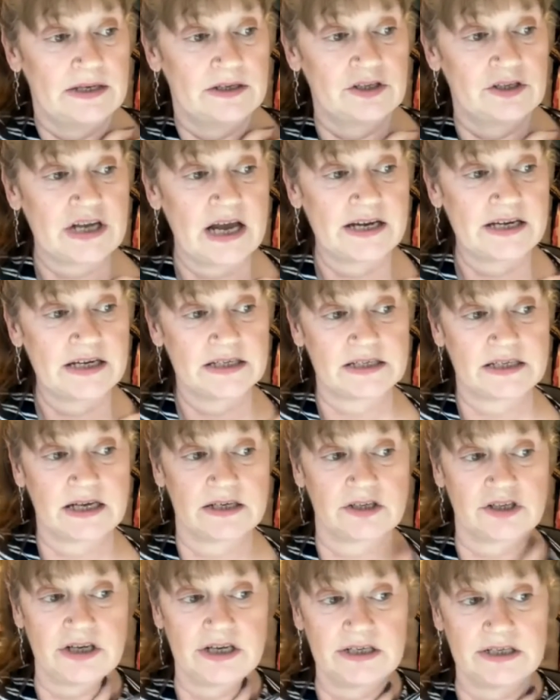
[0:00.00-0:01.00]
Janice says
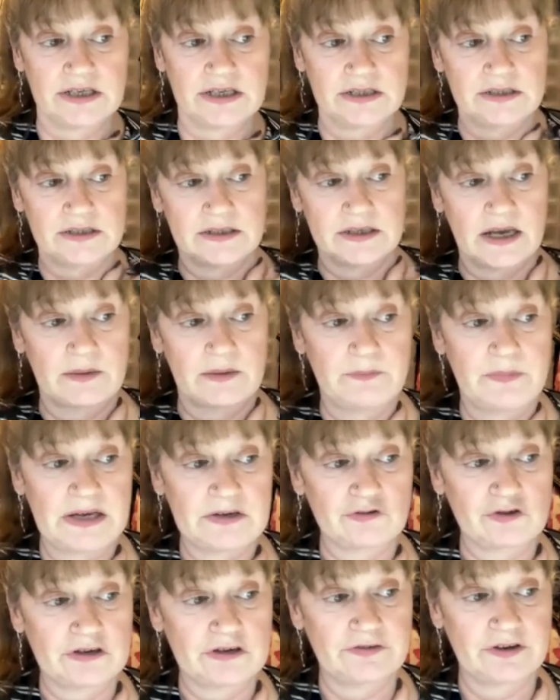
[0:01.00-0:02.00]
she does
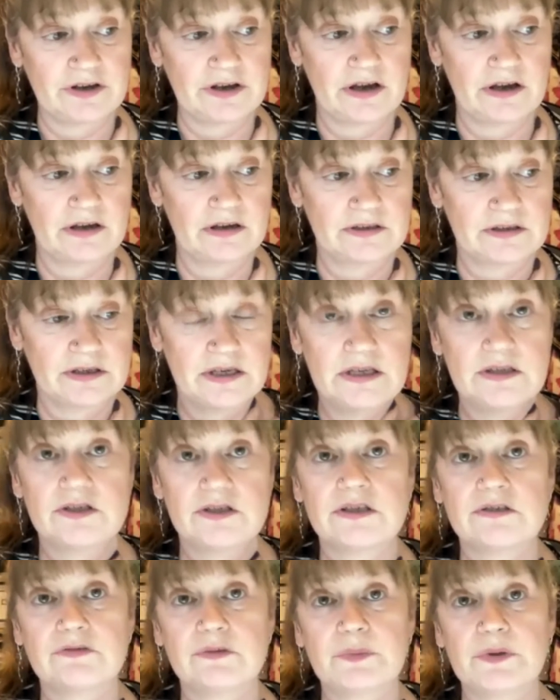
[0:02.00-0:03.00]
metric for cards and
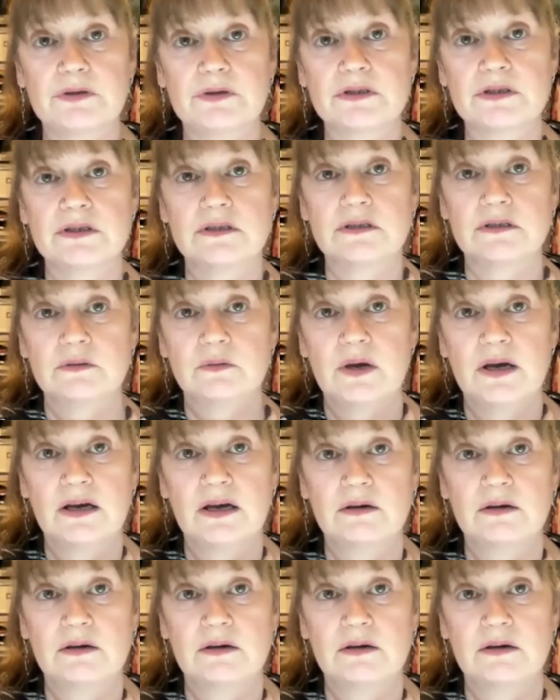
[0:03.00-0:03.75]
inches for boxes as well.